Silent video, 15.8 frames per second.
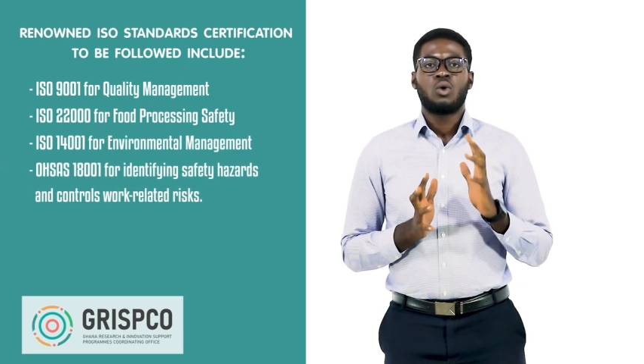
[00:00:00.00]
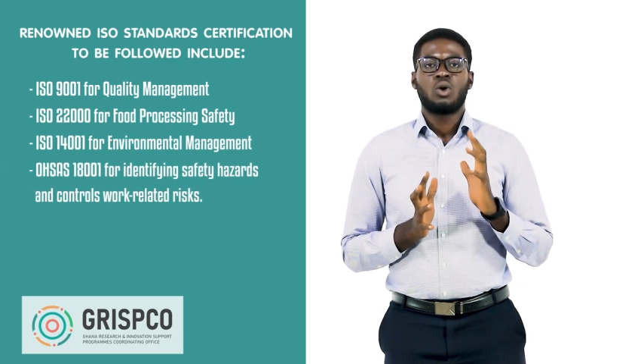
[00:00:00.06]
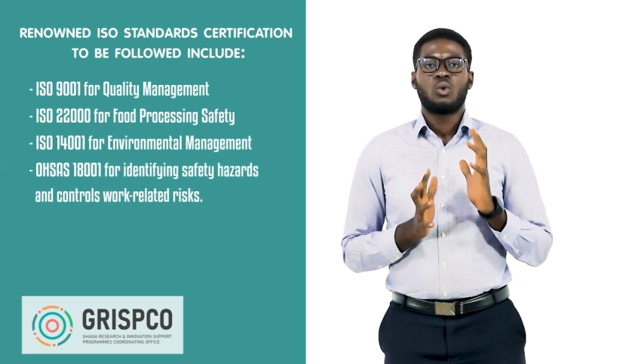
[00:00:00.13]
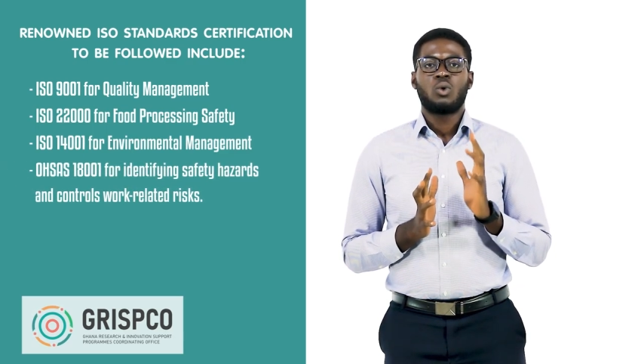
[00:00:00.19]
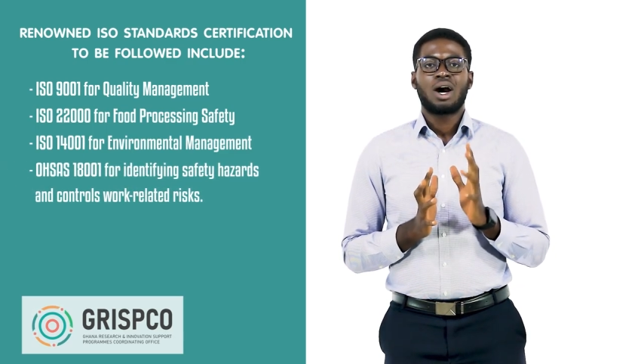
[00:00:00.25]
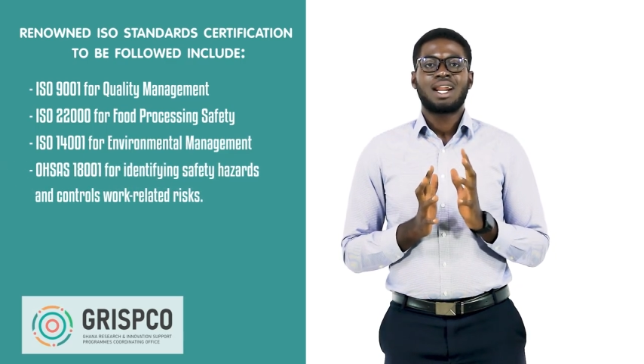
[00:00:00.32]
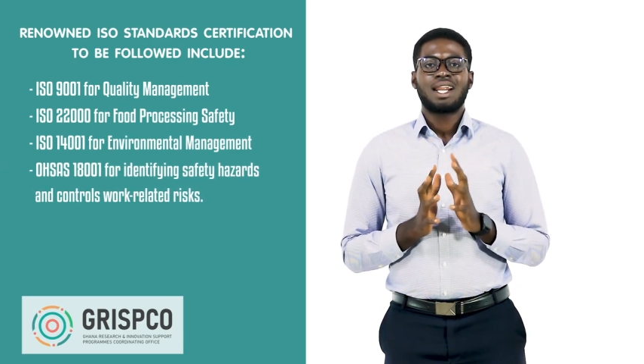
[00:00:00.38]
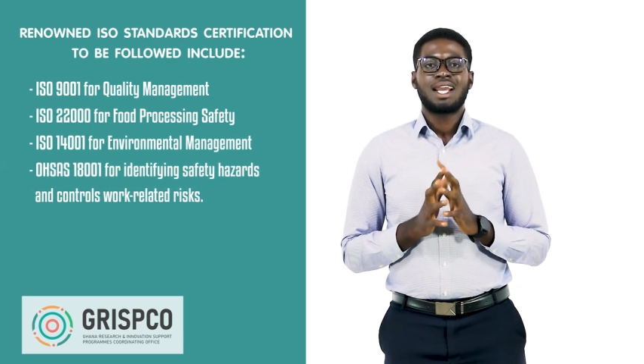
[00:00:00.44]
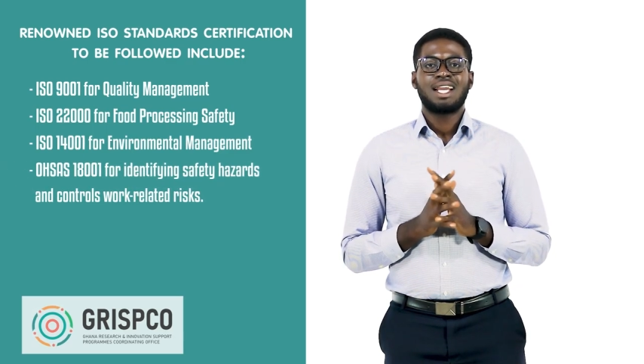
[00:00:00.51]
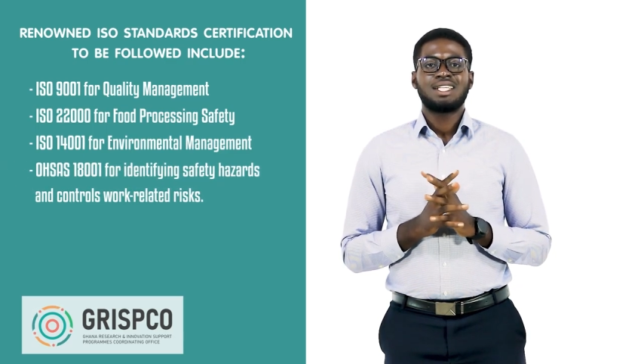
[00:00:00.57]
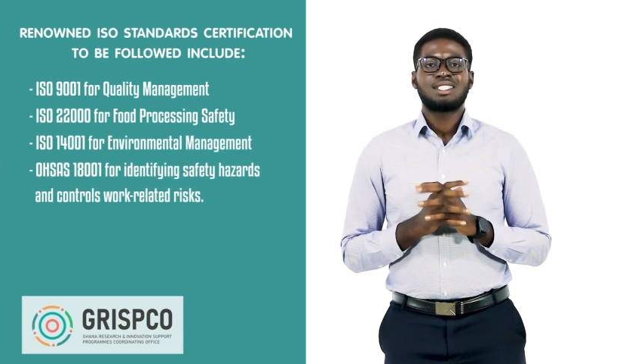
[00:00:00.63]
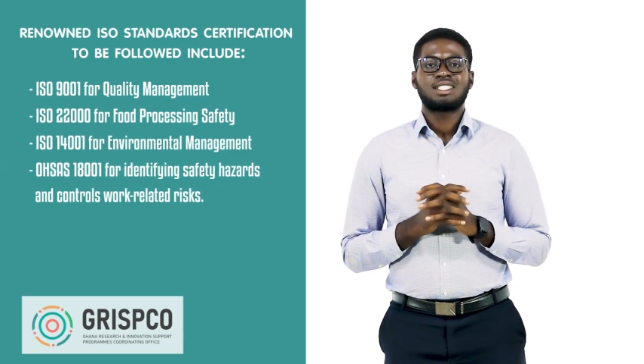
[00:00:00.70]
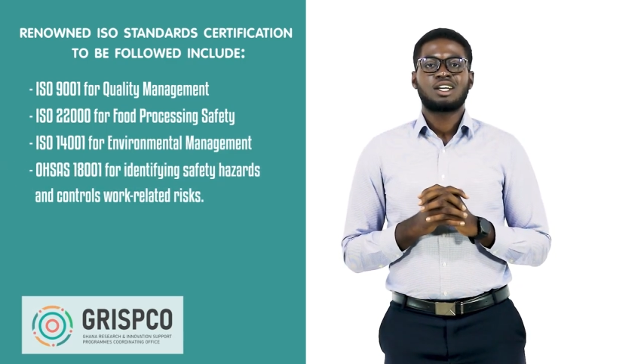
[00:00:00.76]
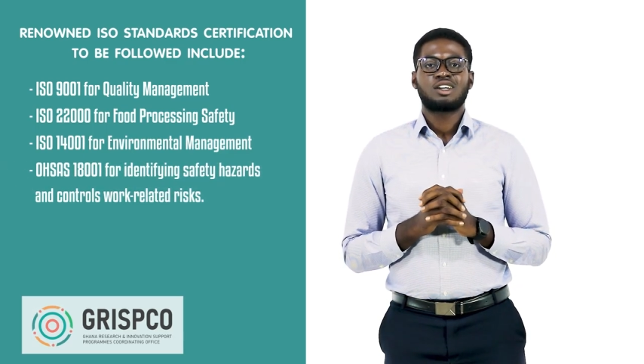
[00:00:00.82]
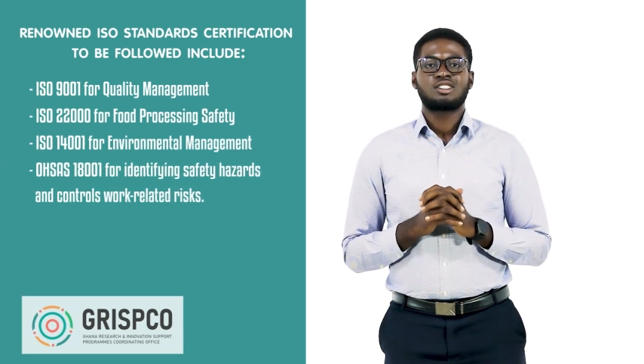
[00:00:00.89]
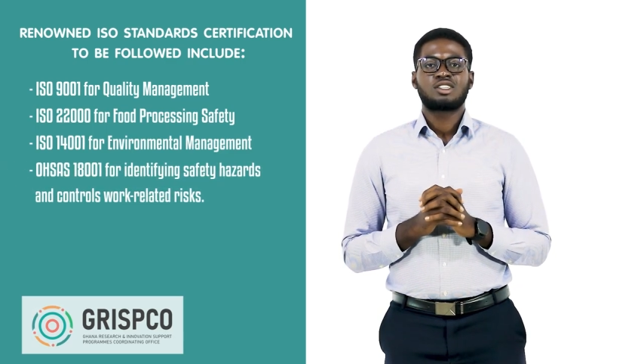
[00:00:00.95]

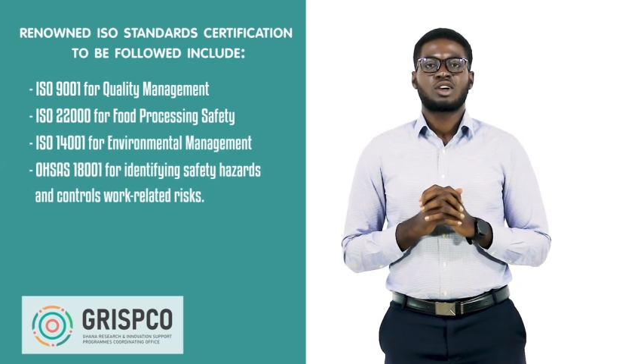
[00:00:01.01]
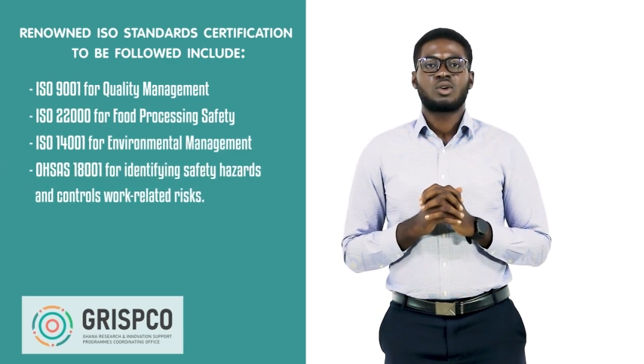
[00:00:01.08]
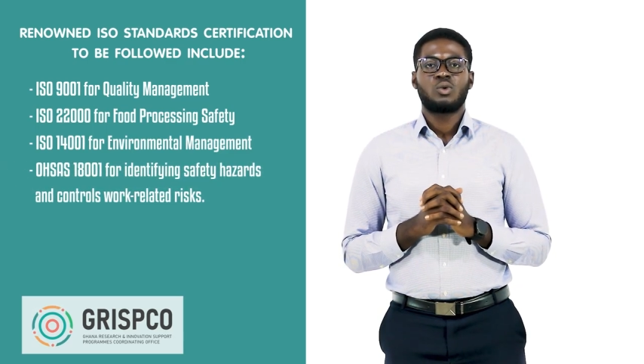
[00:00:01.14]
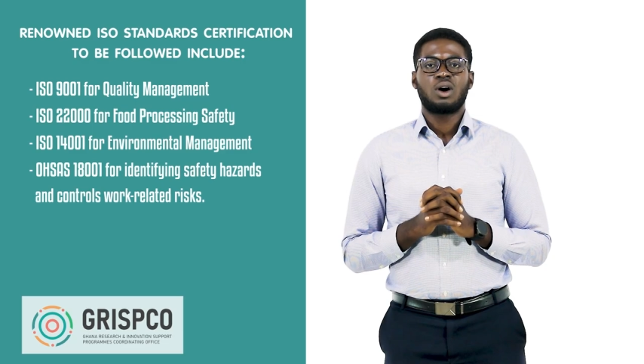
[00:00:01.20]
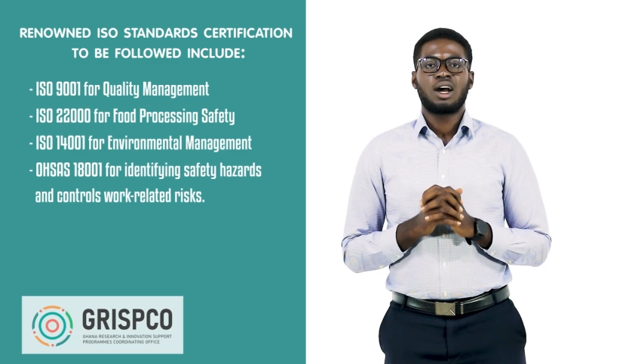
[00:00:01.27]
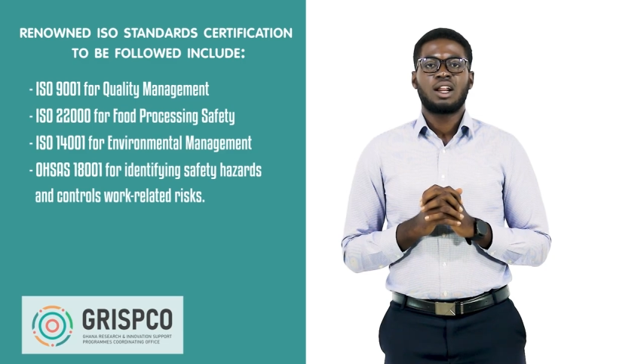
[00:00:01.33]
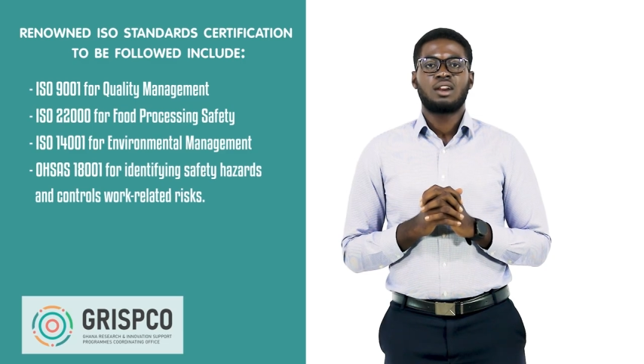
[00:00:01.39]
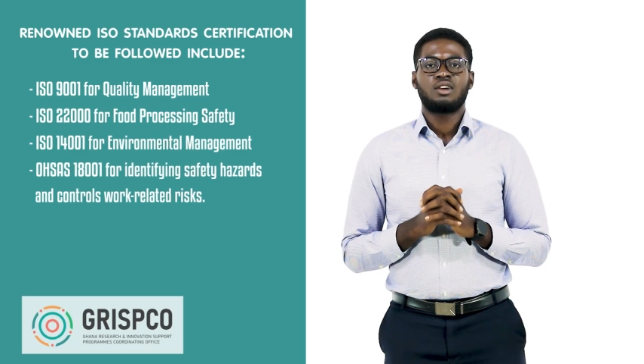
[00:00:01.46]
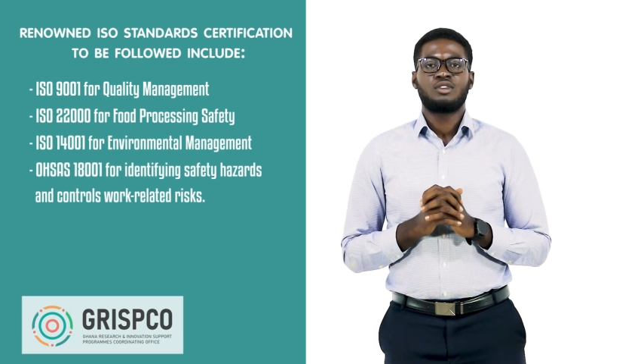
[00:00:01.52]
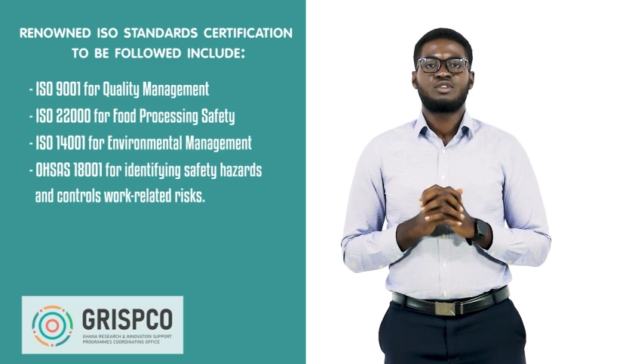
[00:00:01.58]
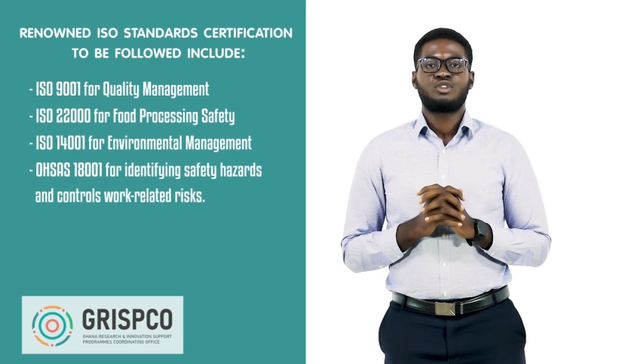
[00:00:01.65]
18001